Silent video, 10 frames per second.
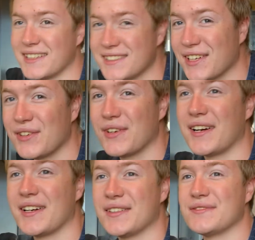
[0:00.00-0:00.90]
And
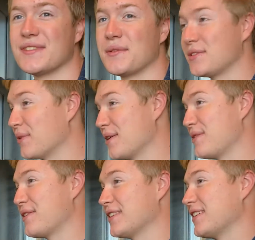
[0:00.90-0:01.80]
so it's why I'm
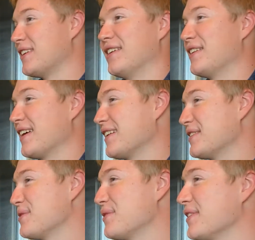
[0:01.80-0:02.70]
here on this earth. Like,
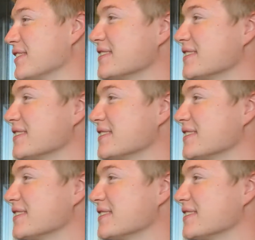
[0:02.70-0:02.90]
let's be real.